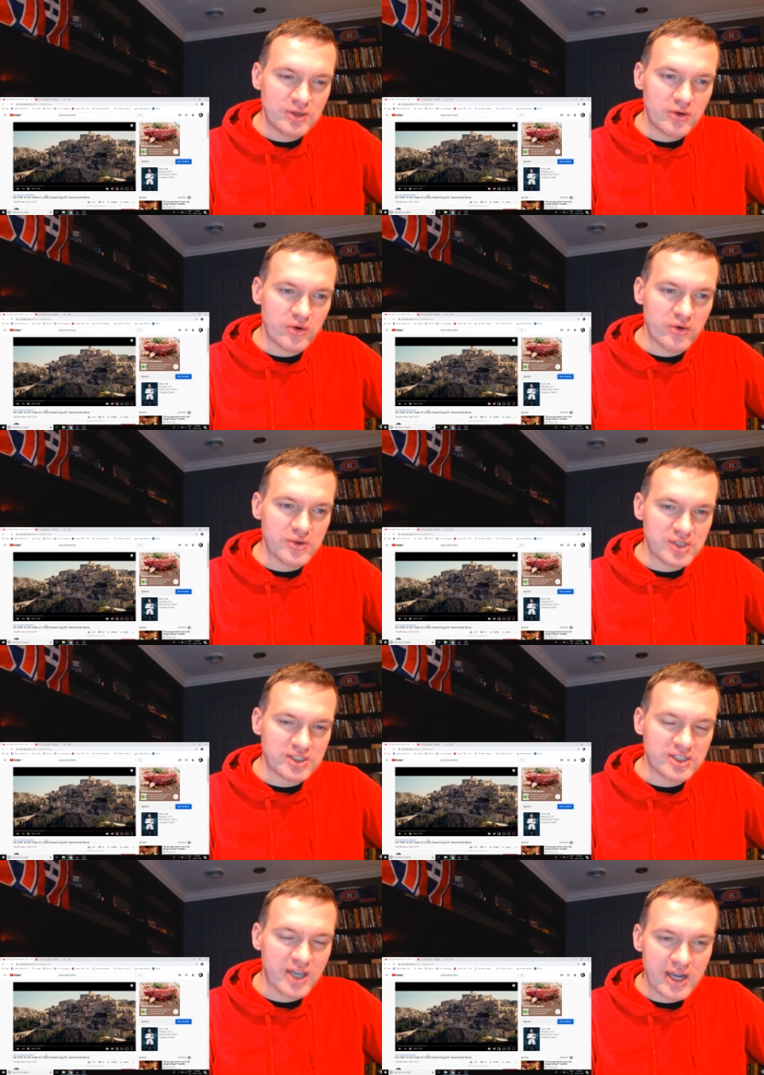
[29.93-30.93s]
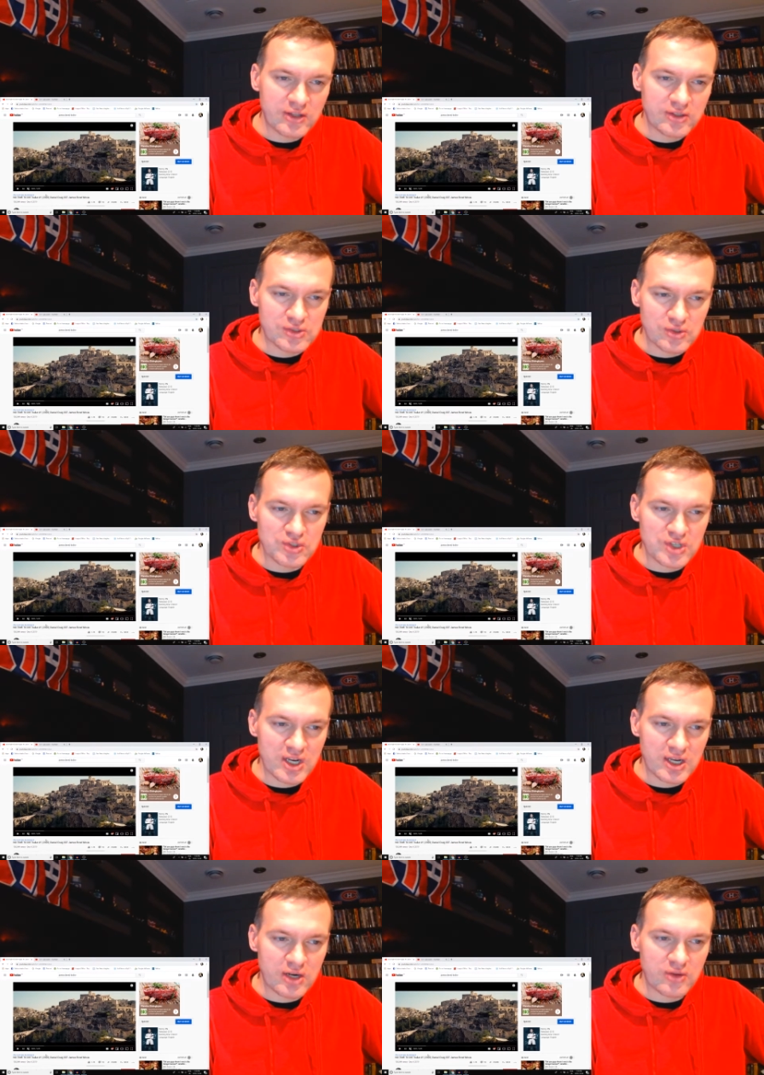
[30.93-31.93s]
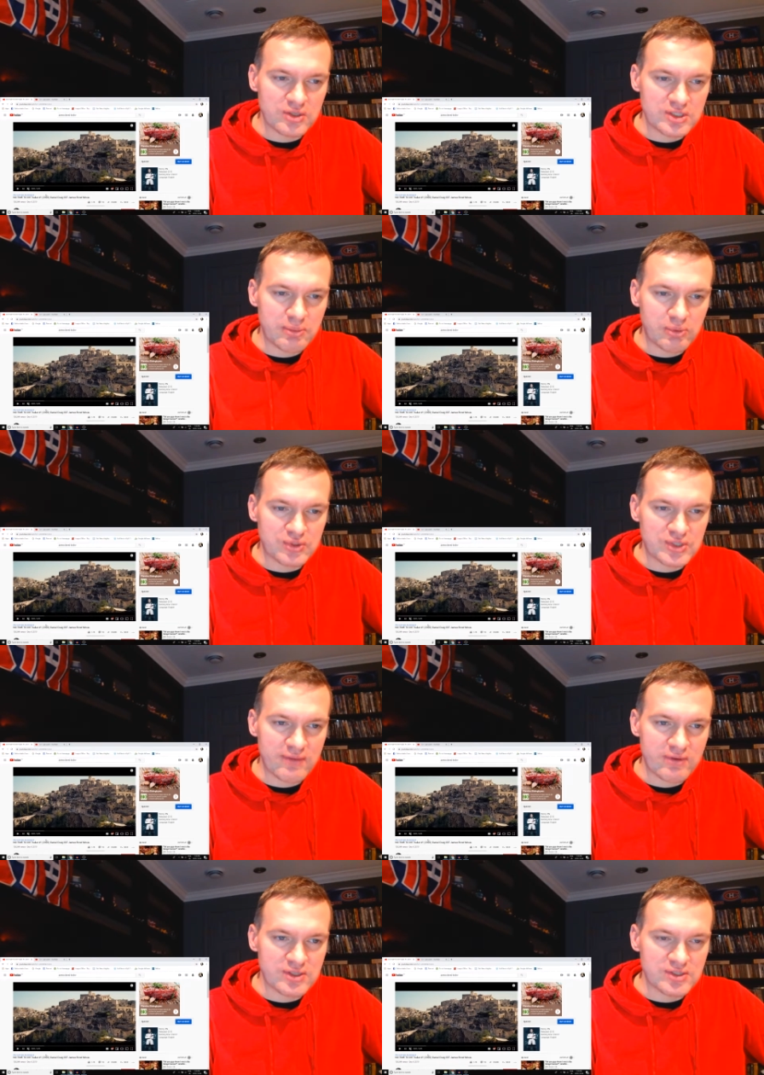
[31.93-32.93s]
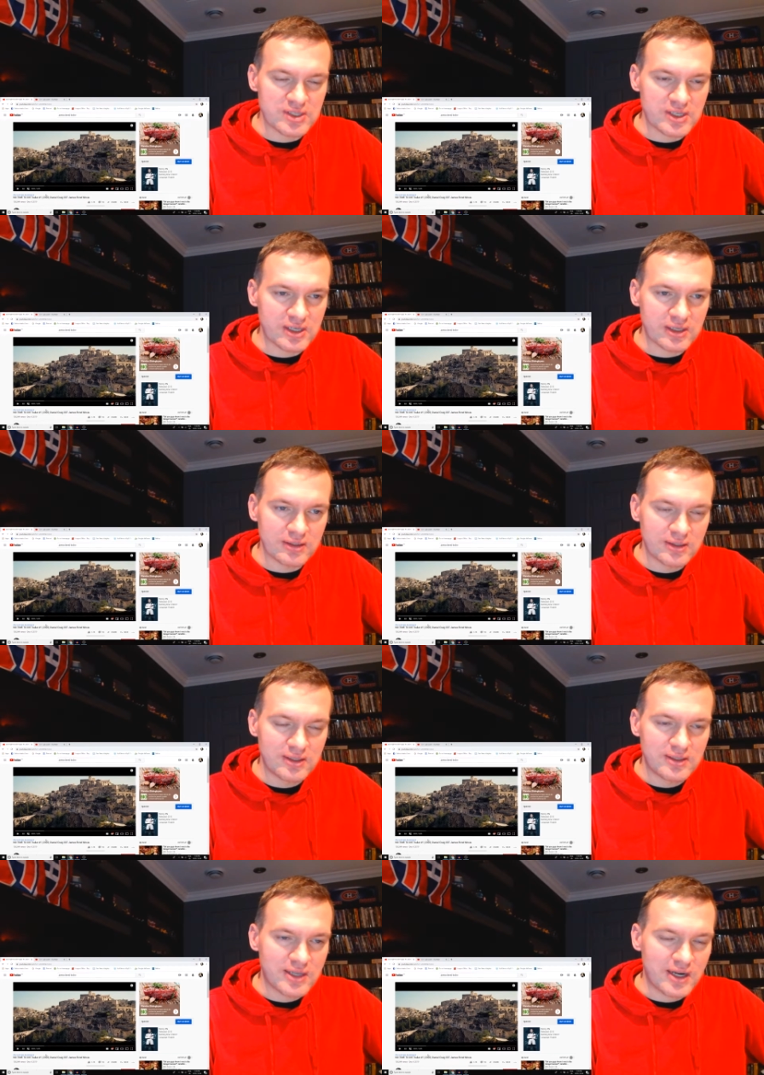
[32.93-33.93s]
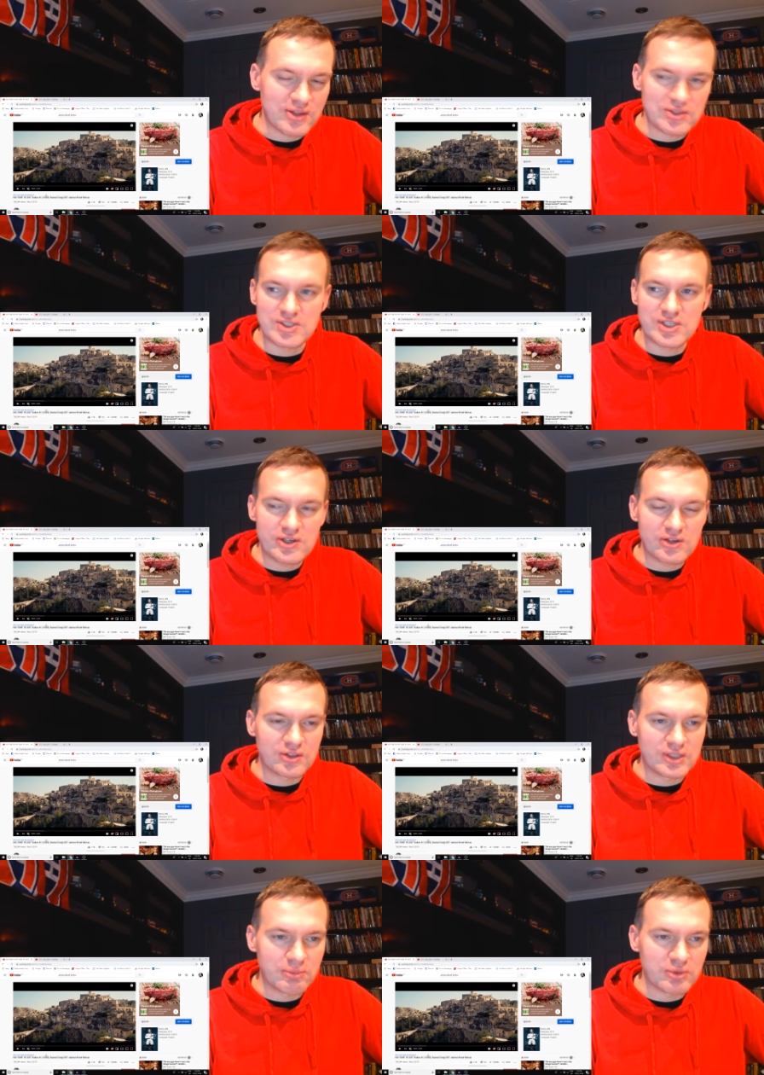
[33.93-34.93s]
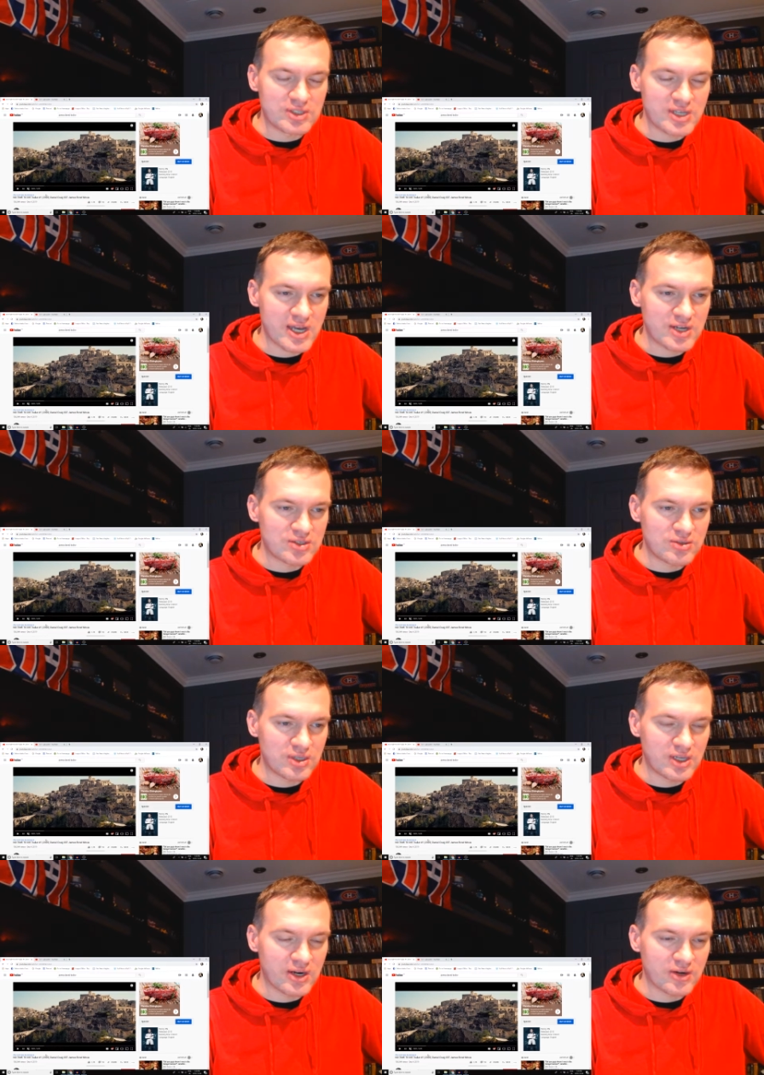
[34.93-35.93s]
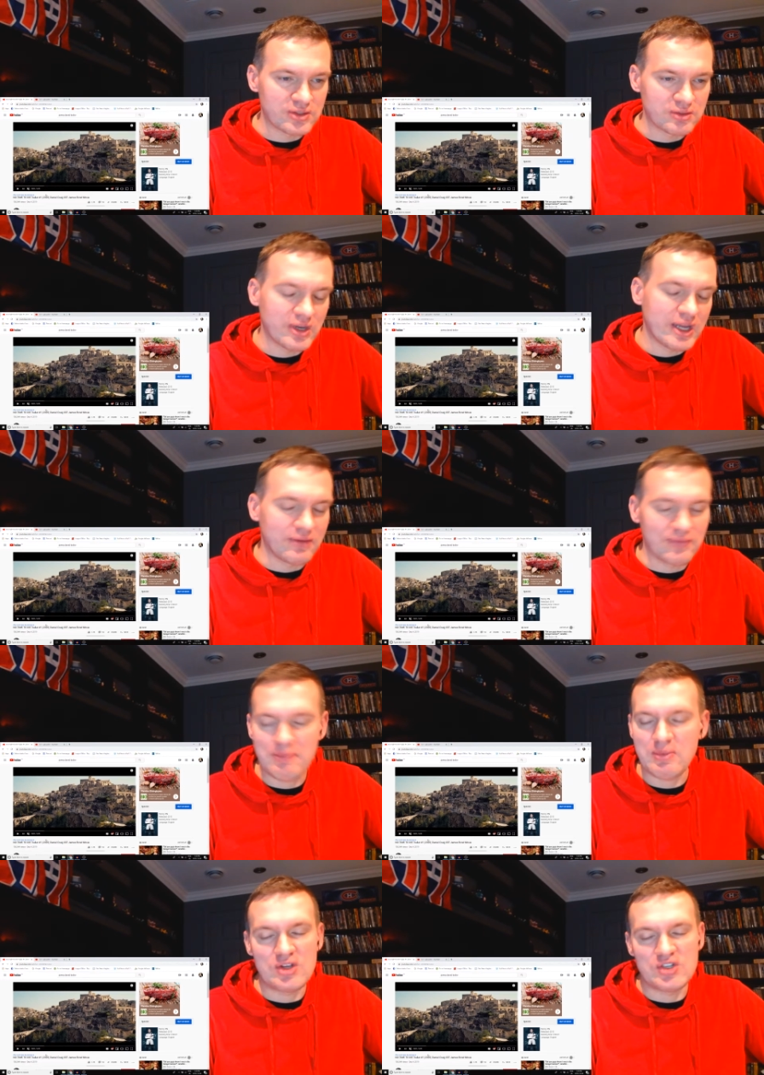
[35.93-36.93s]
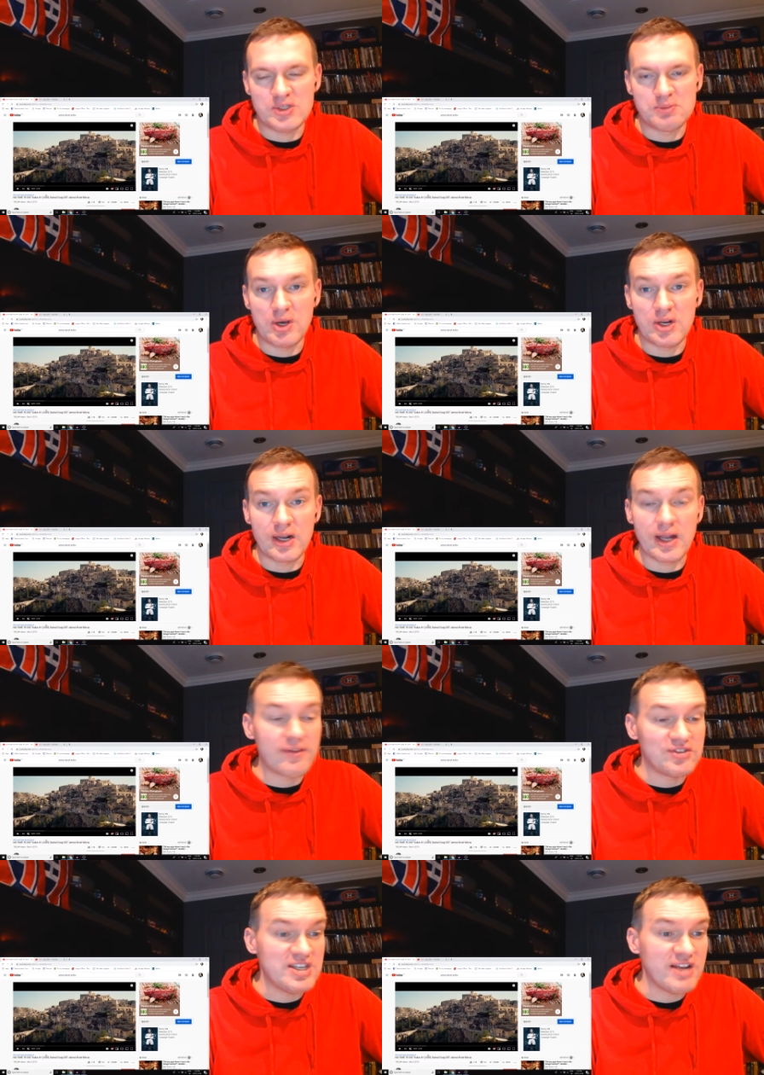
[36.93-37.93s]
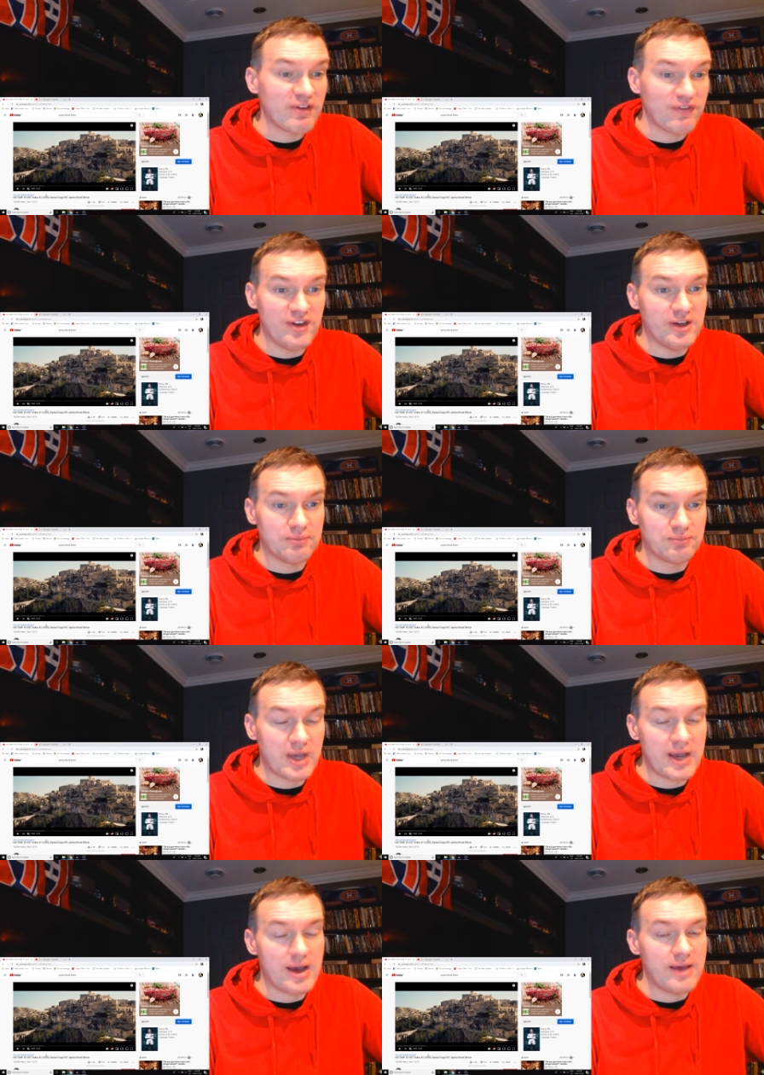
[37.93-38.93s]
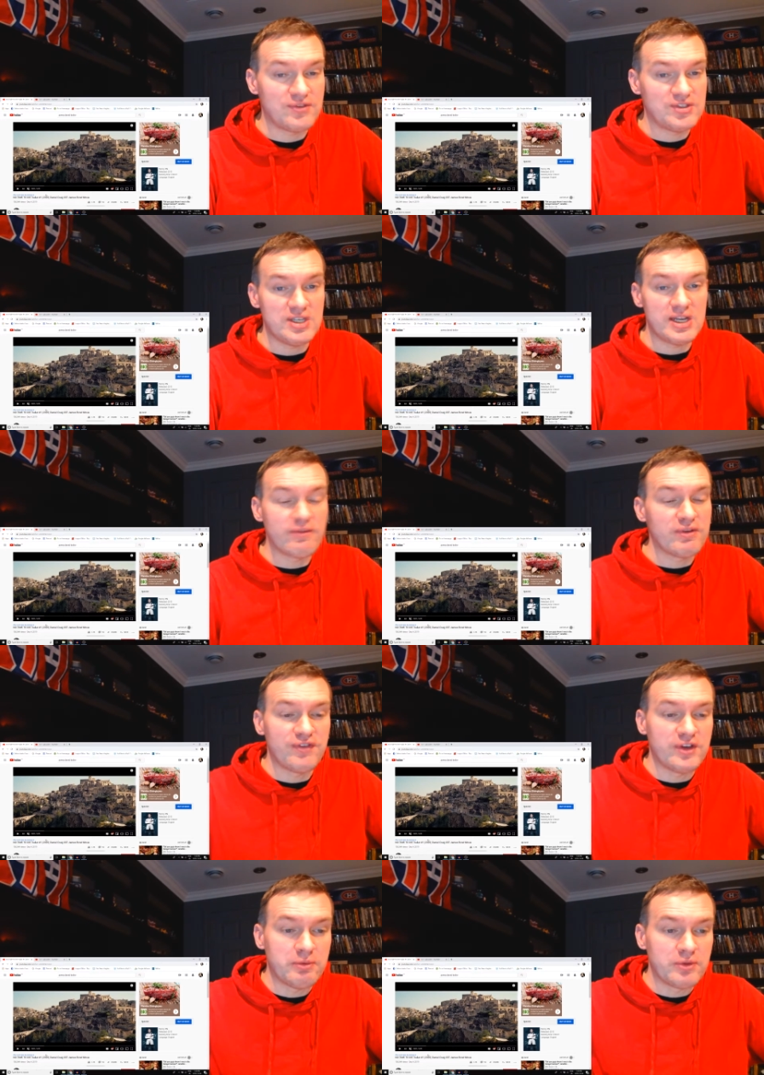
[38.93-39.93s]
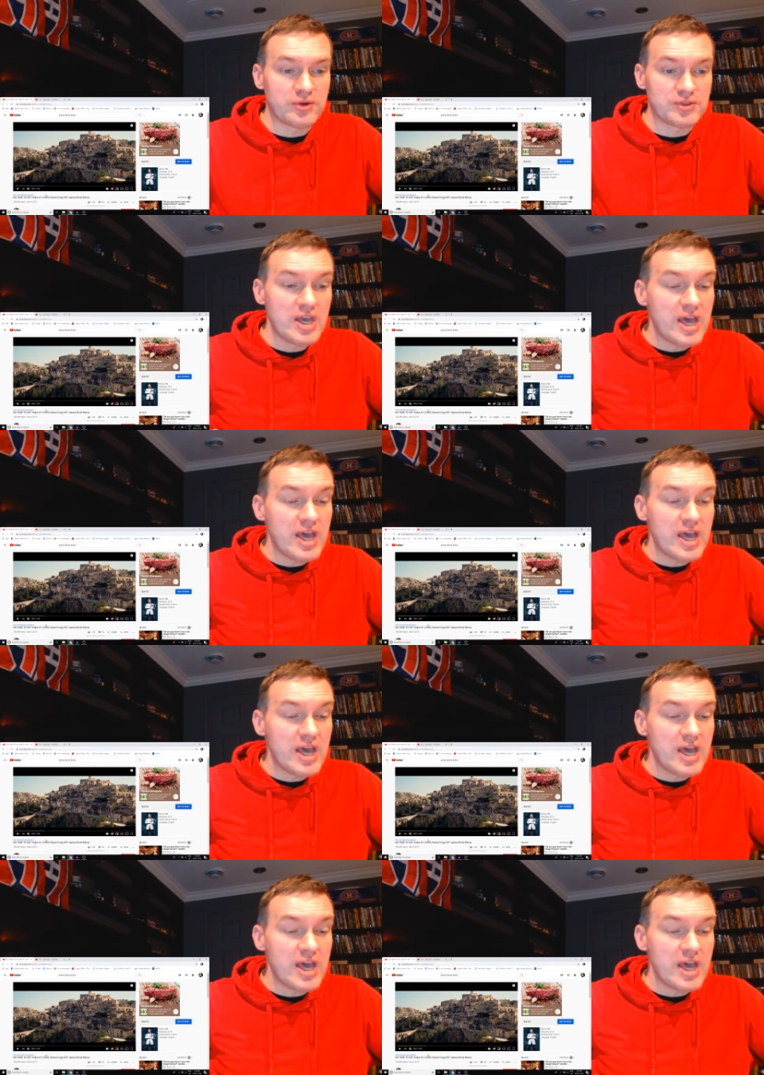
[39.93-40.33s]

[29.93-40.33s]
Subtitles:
Or is it a title associated? I know the 007 is the kind of the serial number attached to the character. I don't know. I'm not a James Bond. I've seen every film. I've seen every film of theirs.